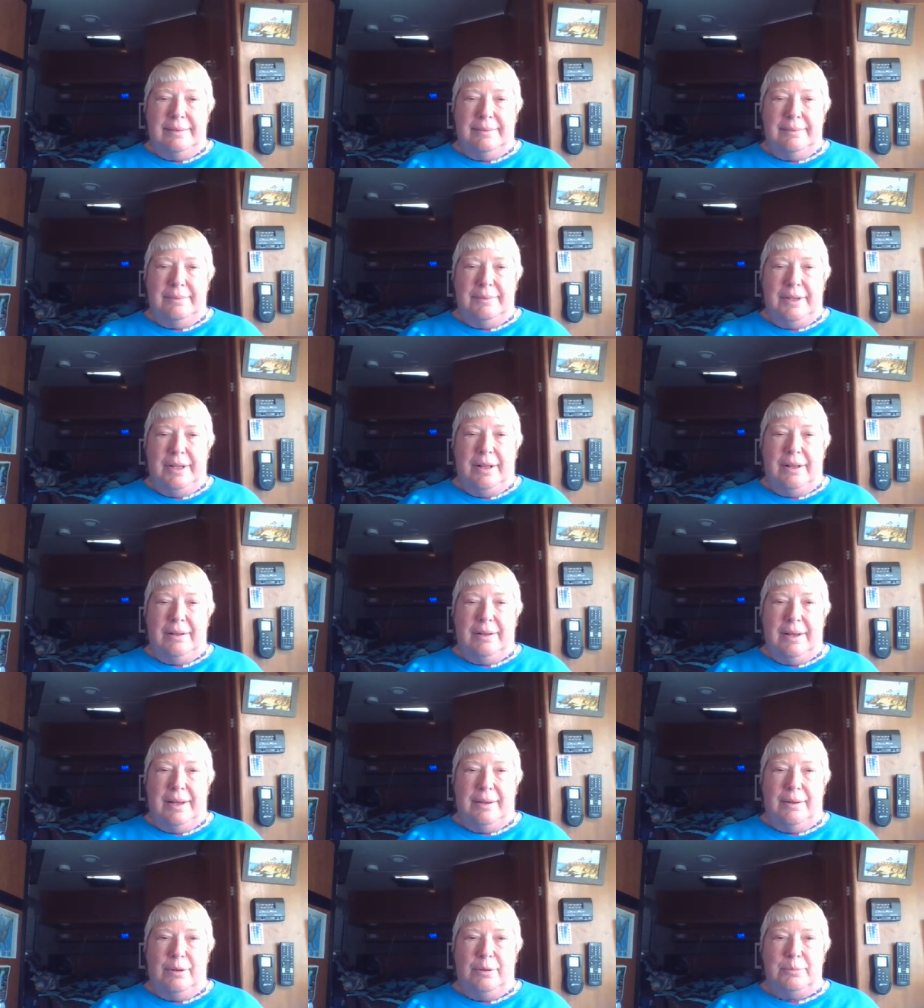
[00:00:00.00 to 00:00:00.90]
we all
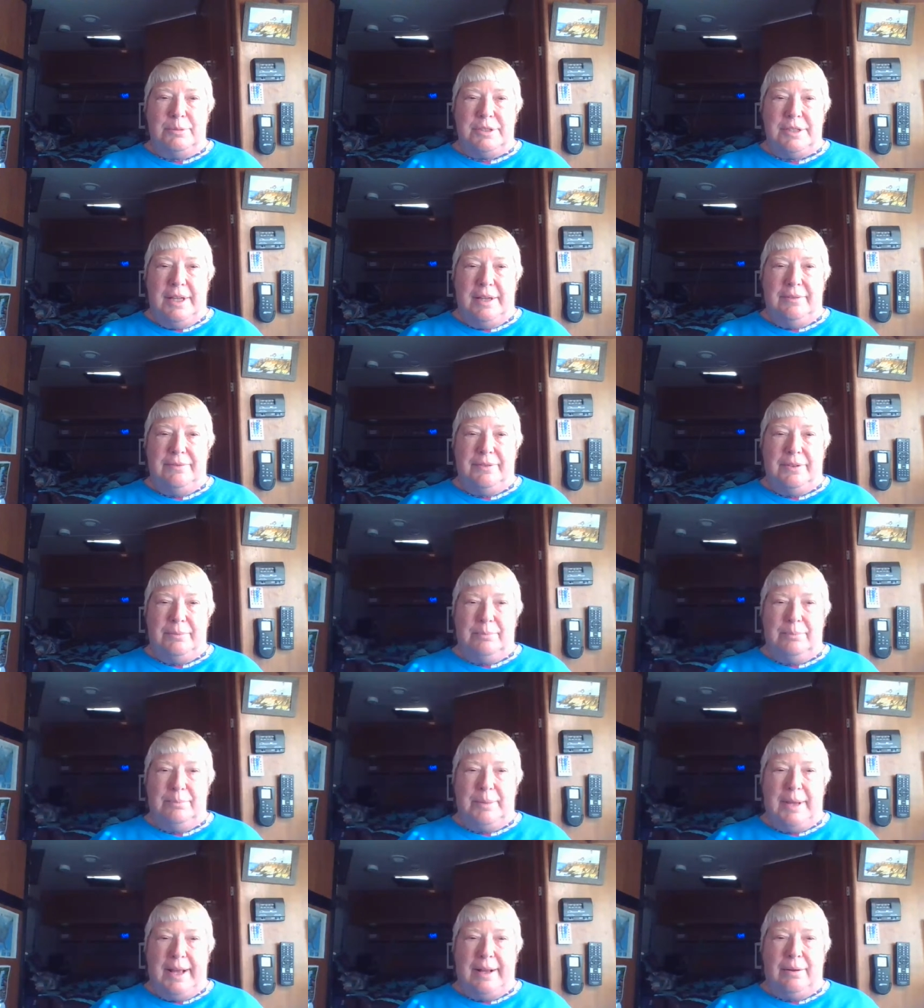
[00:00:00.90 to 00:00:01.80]
got home safe
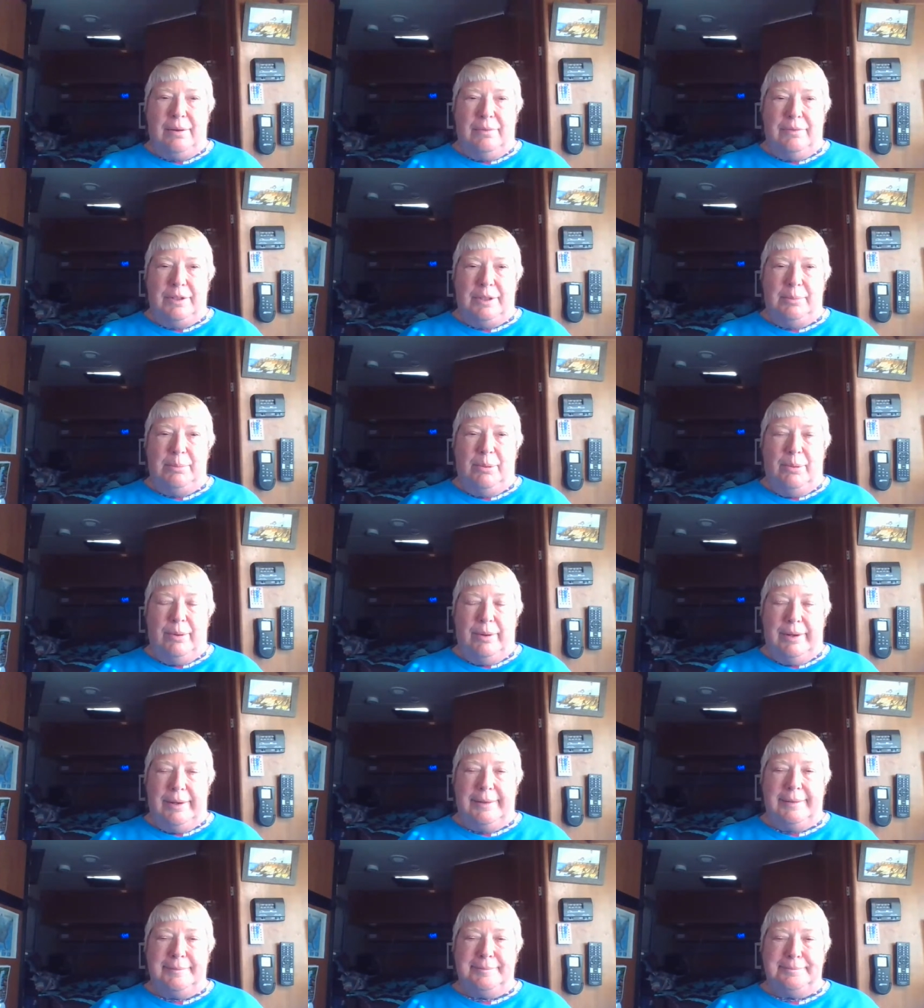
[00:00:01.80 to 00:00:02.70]
and back over the
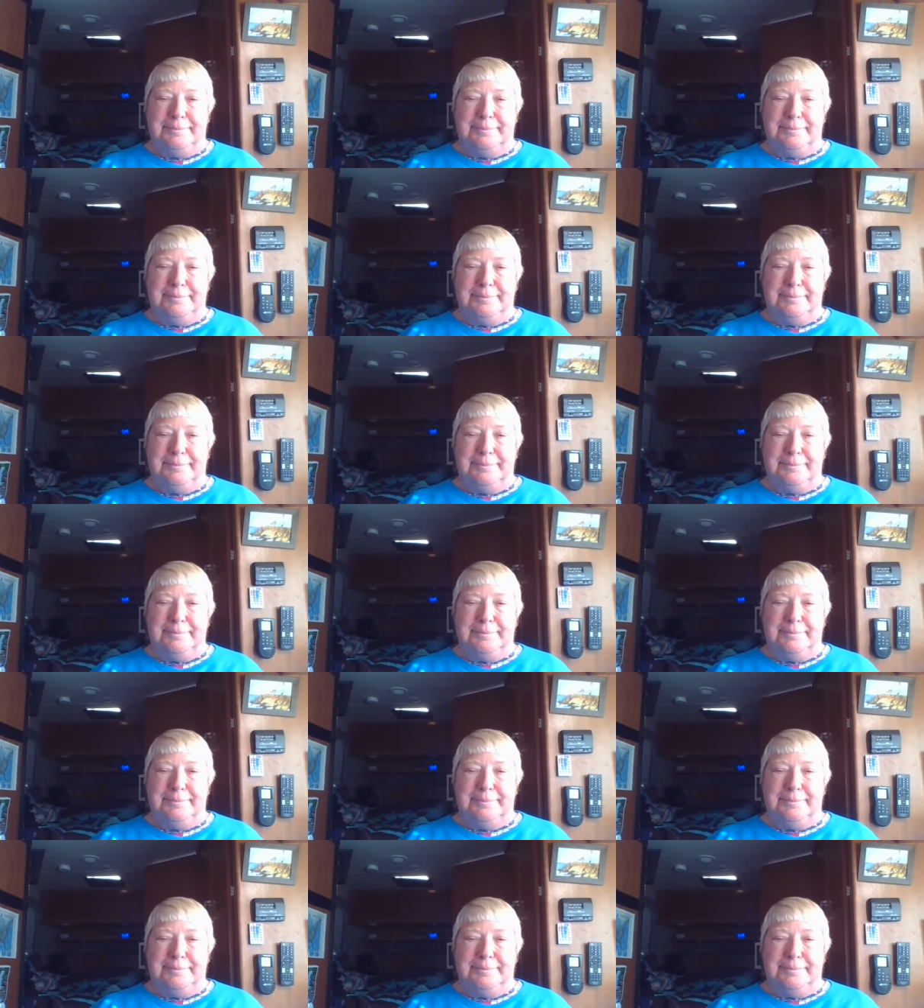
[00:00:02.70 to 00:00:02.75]
border.